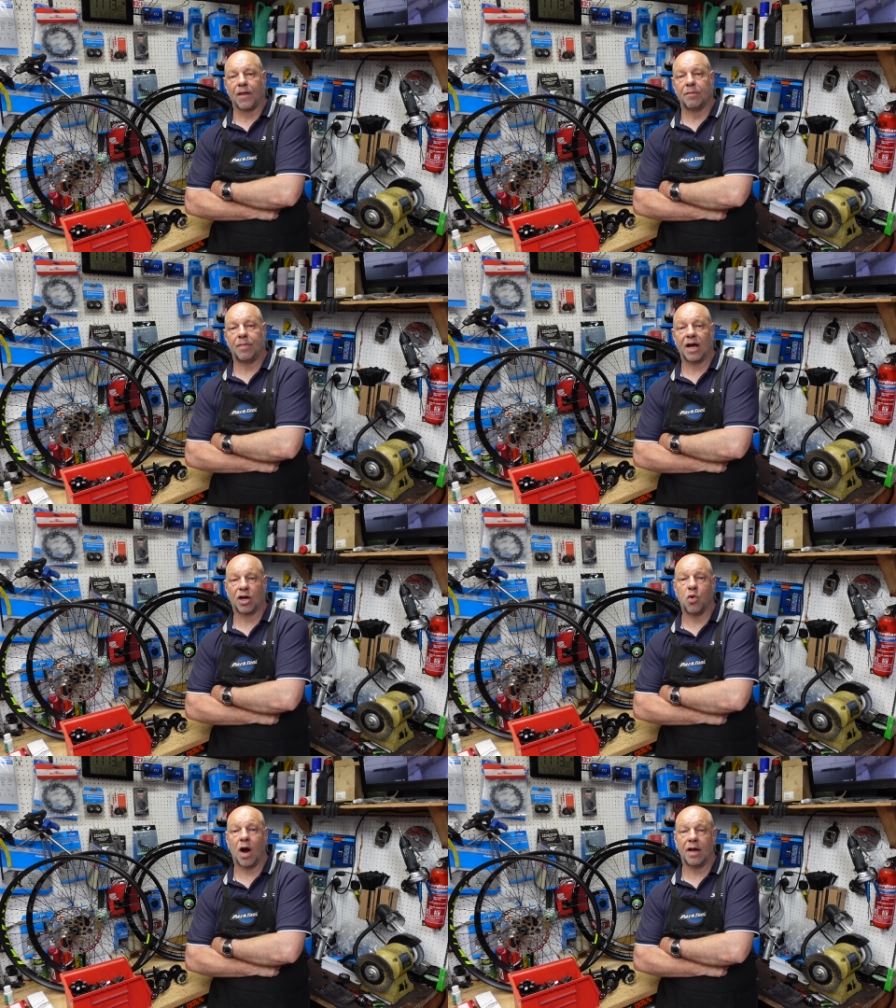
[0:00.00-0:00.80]
by
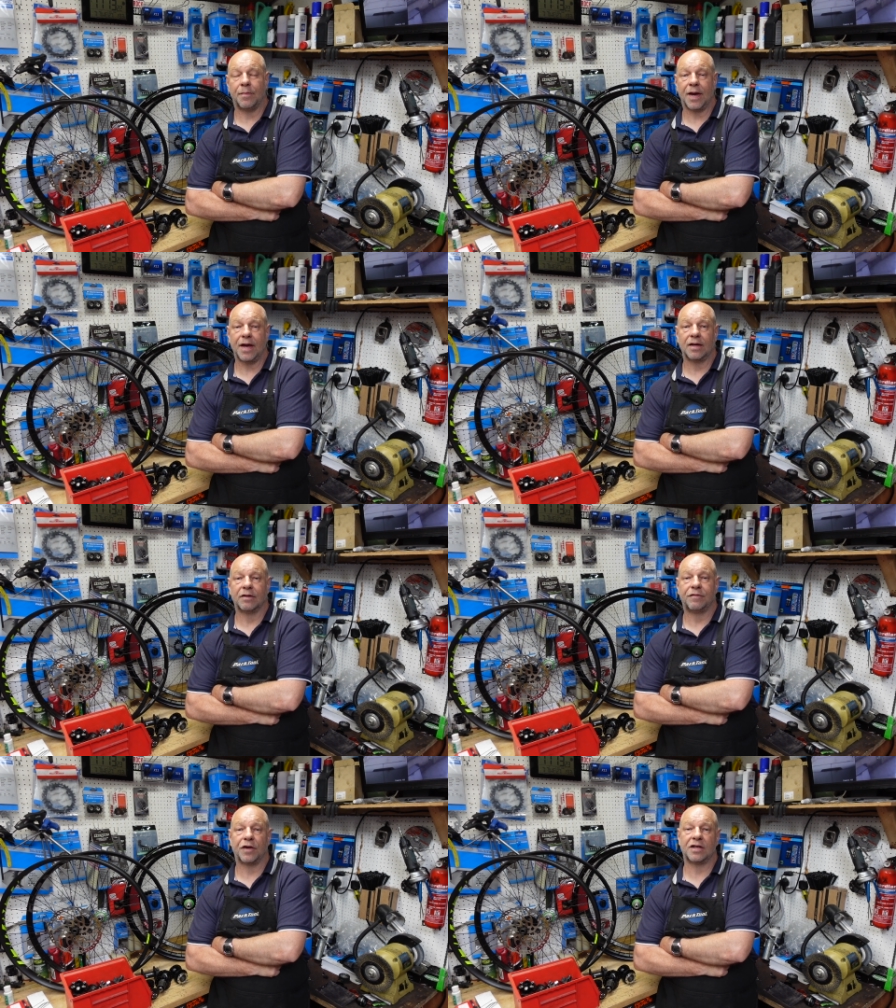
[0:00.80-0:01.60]
quite a bit.
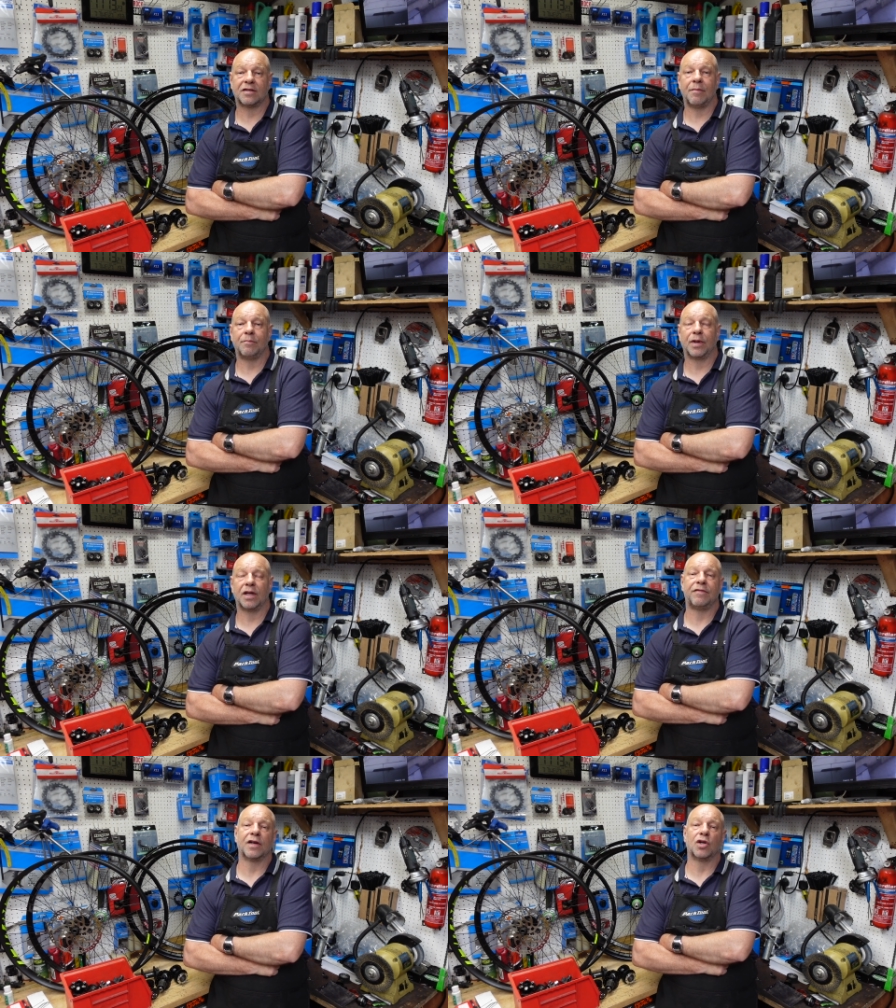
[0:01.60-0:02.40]
For example,
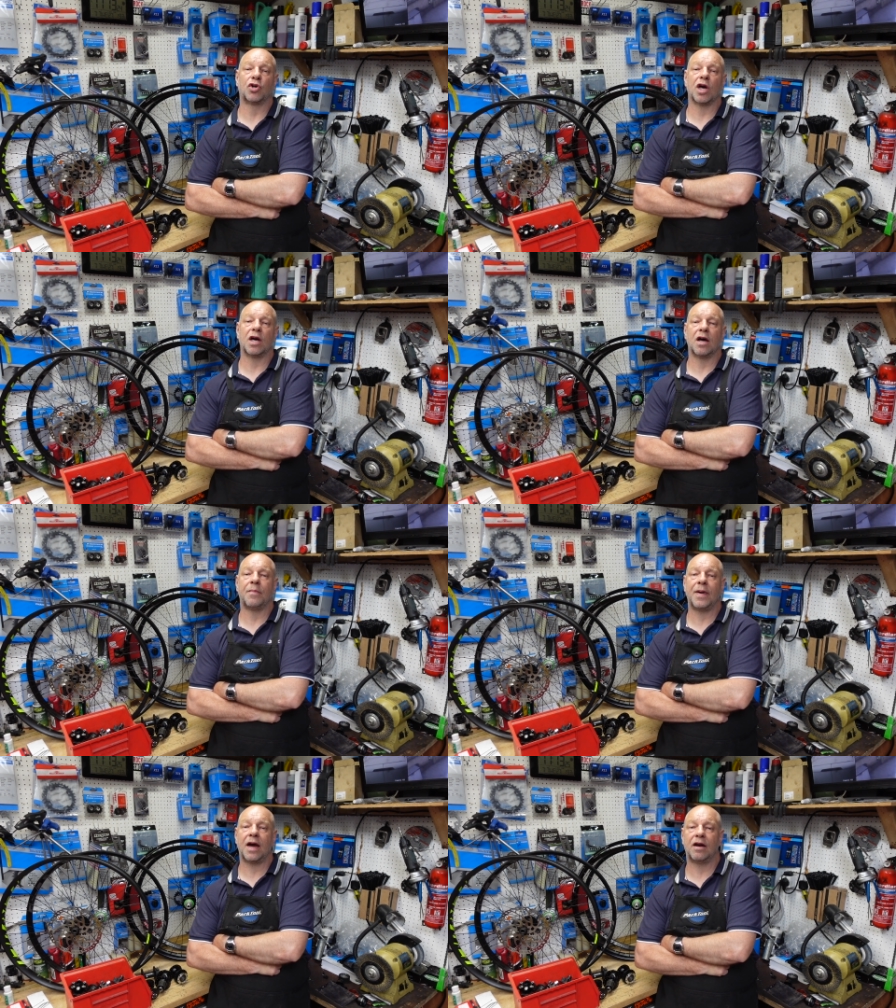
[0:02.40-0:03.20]
if you look at a
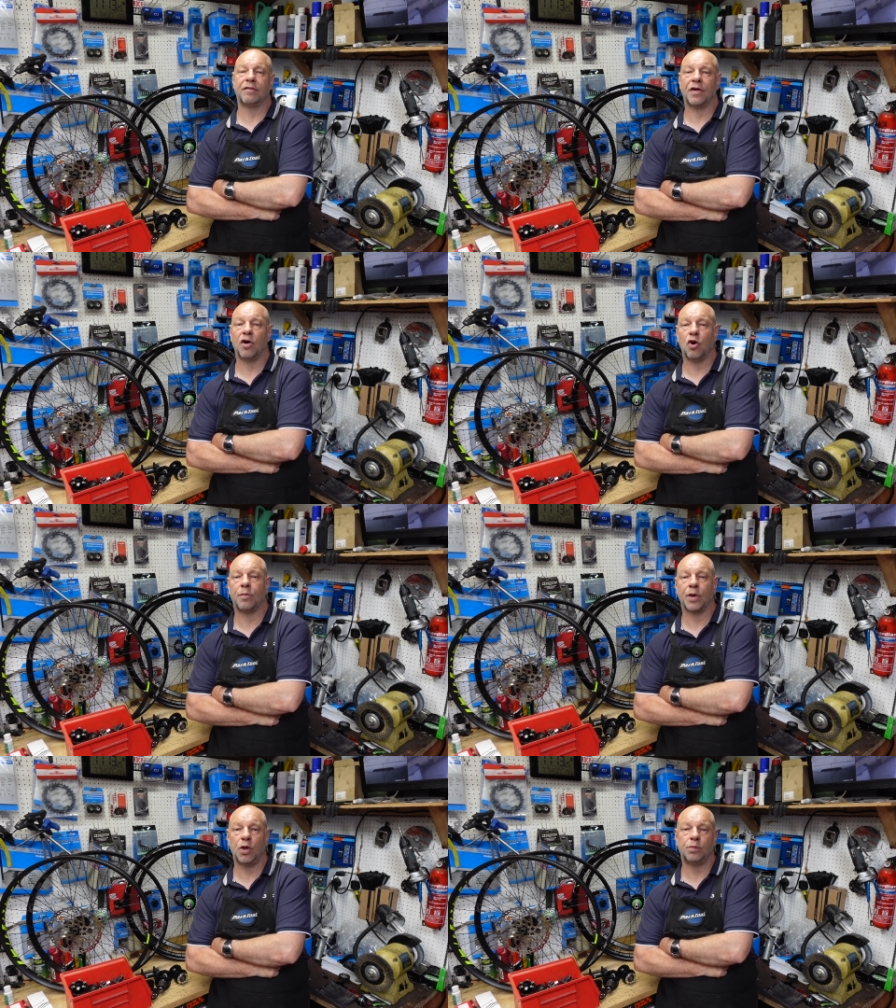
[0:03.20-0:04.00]
pair of
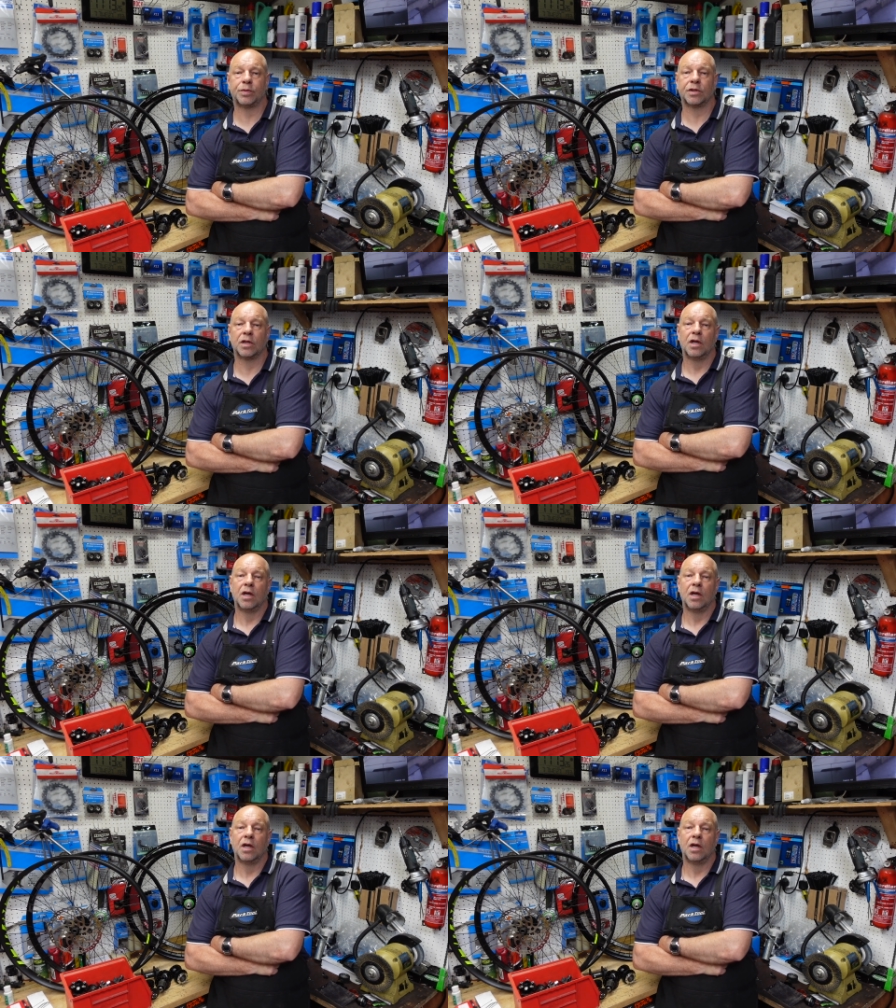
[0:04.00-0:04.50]
Hope hoops,